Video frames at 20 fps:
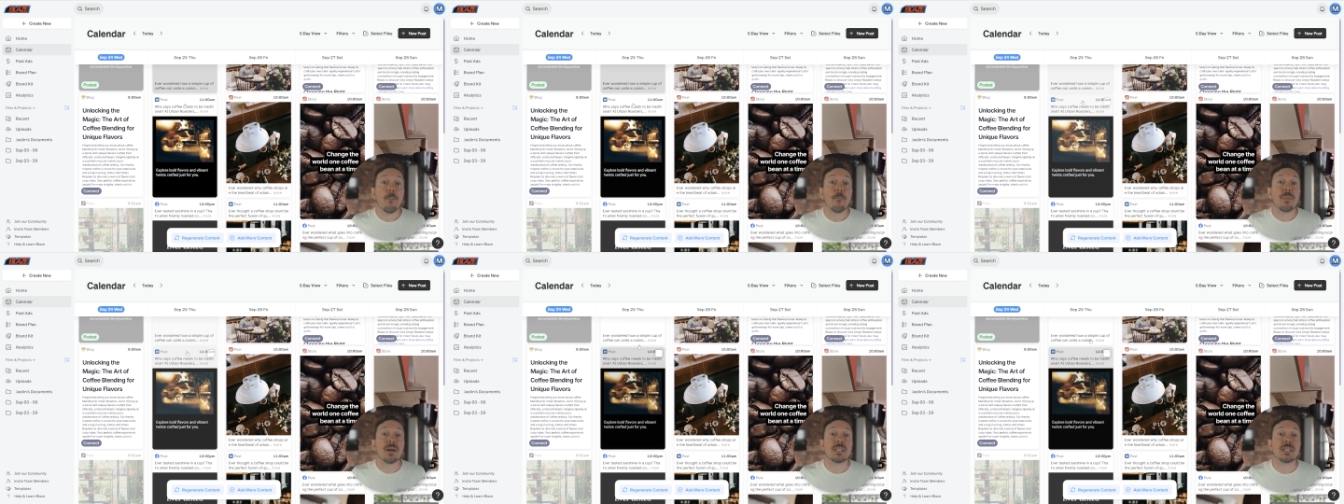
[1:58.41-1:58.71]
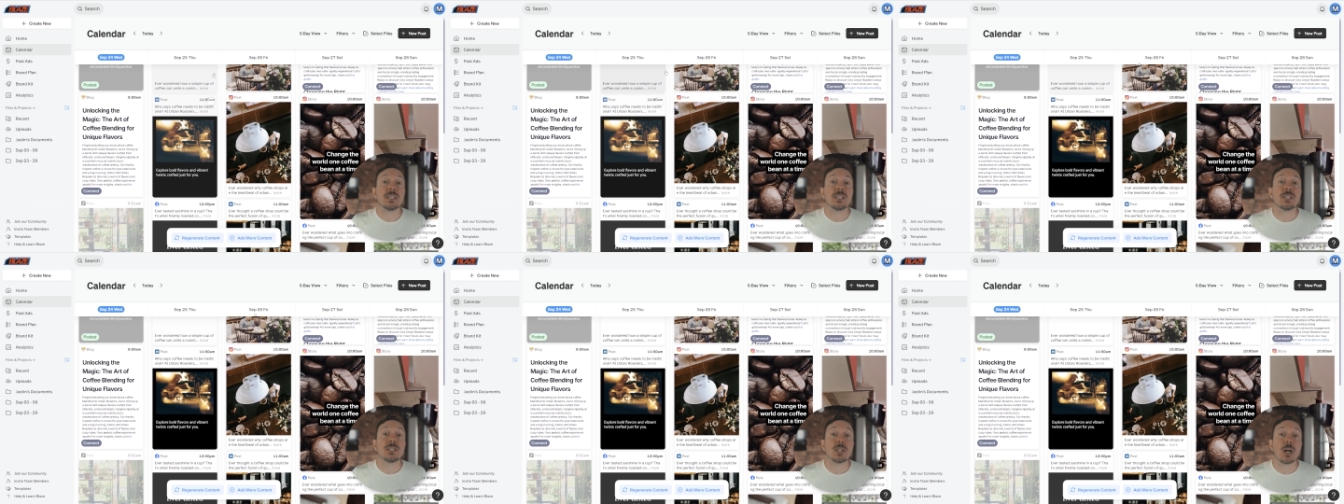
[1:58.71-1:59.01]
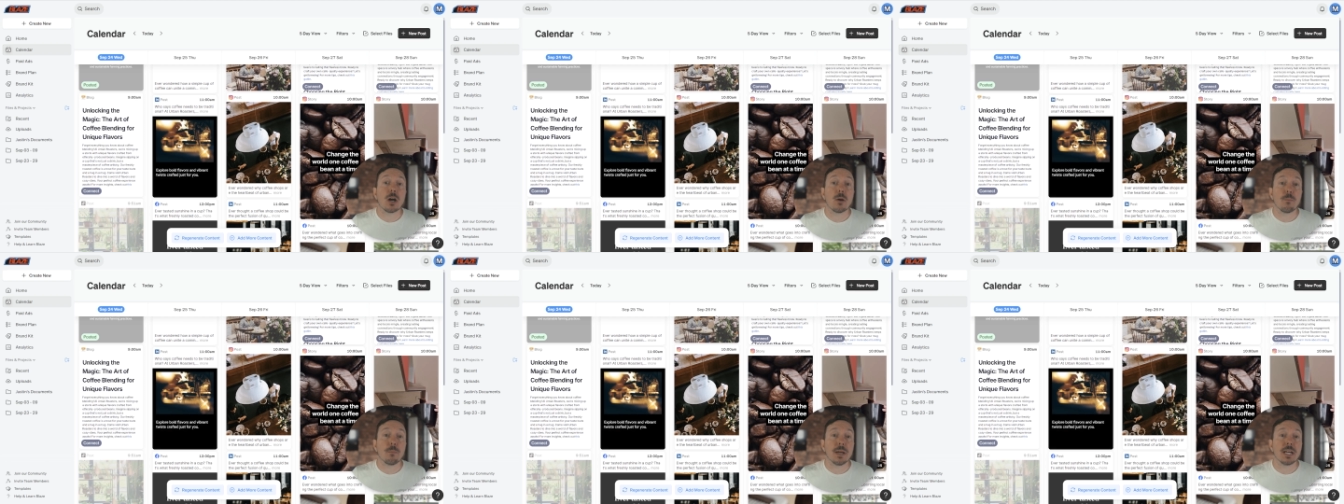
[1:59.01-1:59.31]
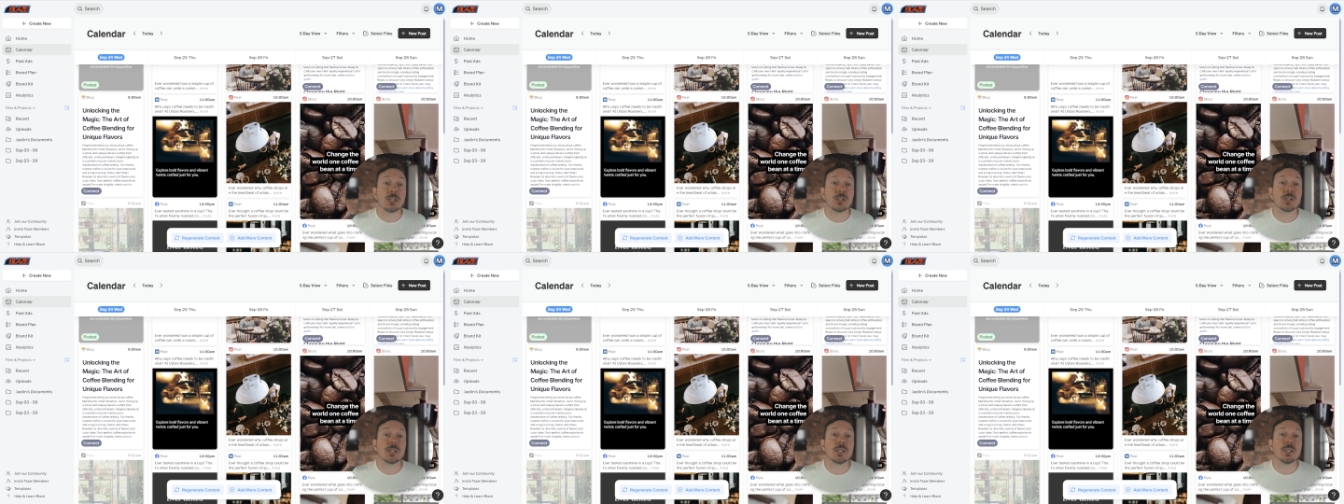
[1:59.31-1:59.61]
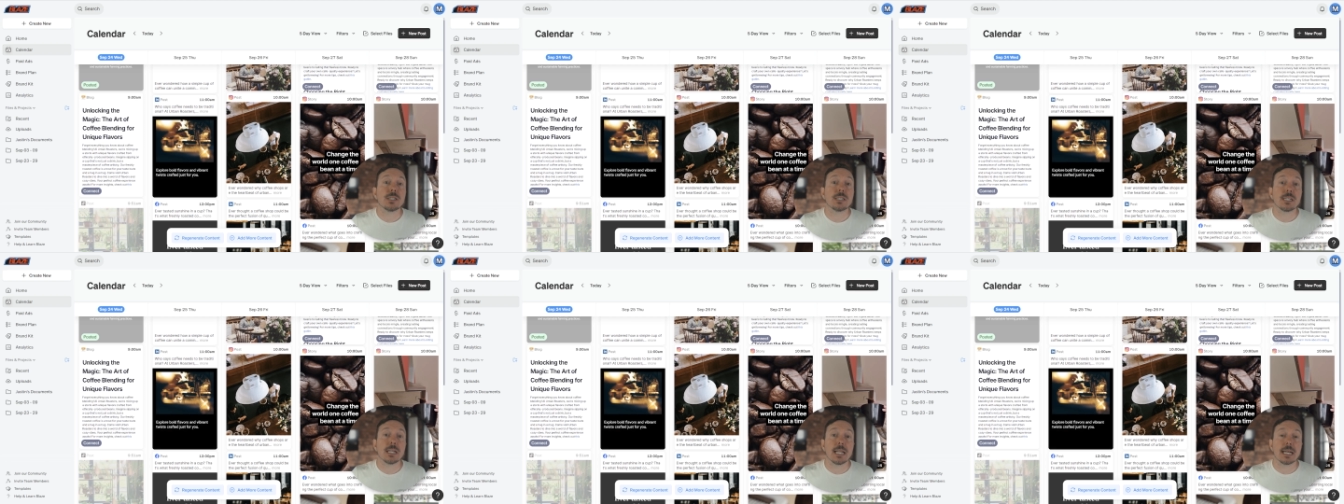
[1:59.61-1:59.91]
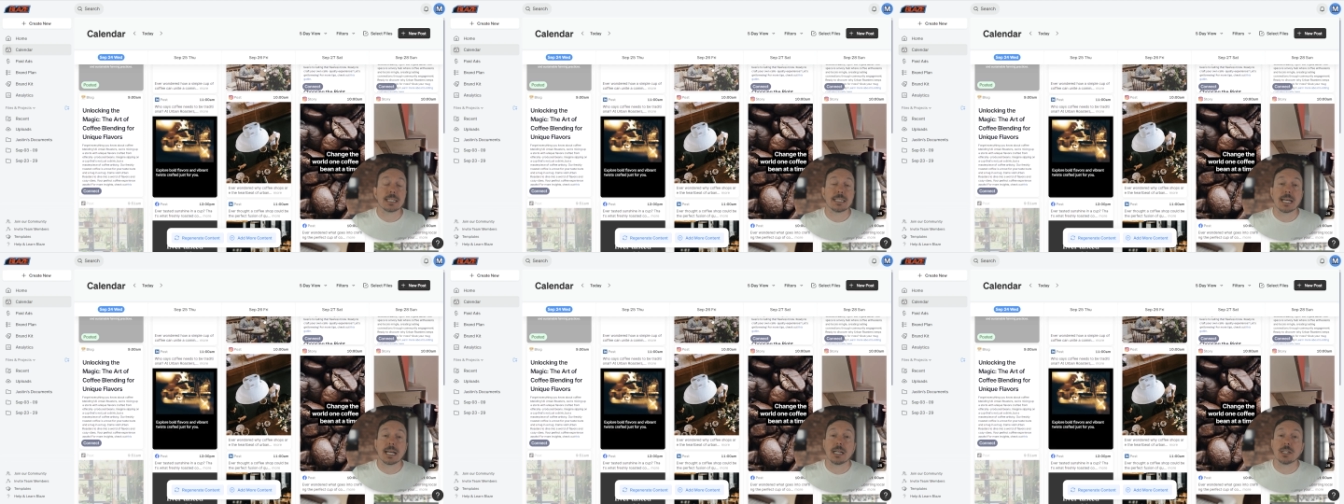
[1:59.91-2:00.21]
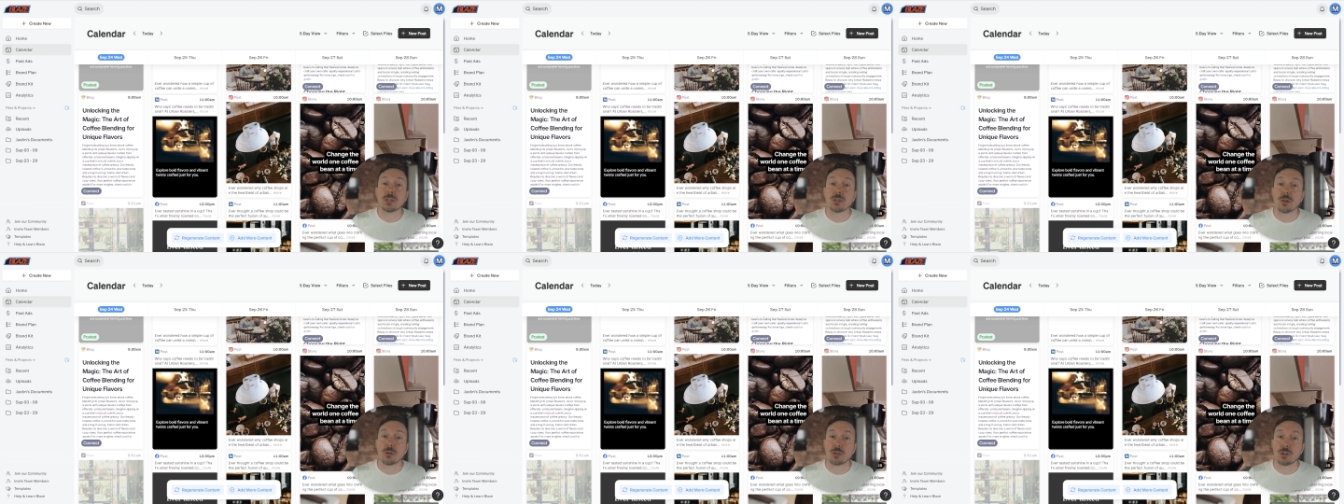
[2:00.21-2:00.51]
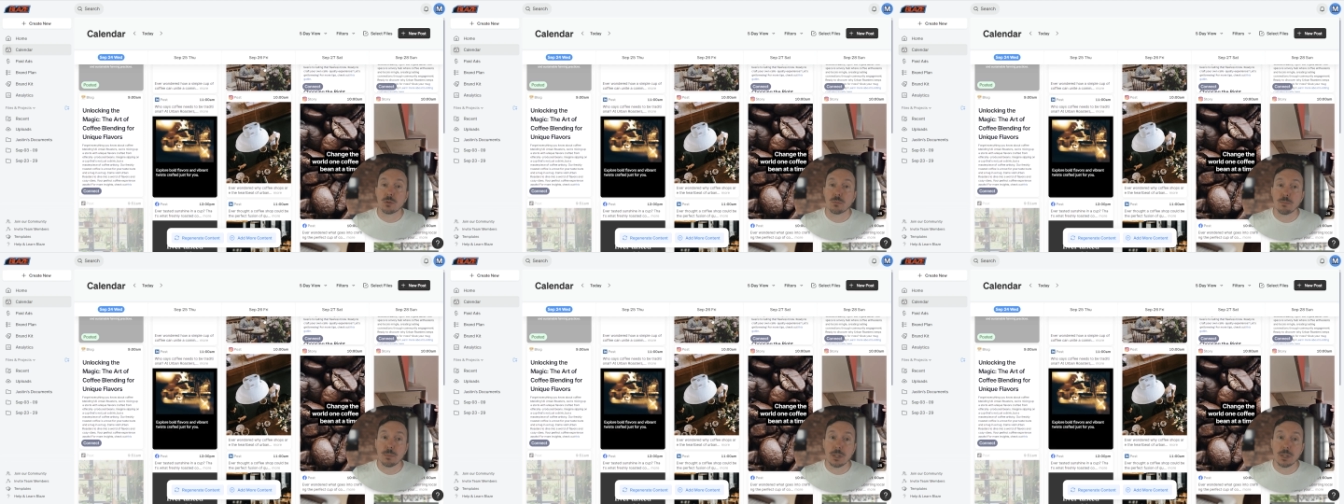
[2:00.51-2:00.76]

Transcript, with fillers: but to start, make sure you're selecting a social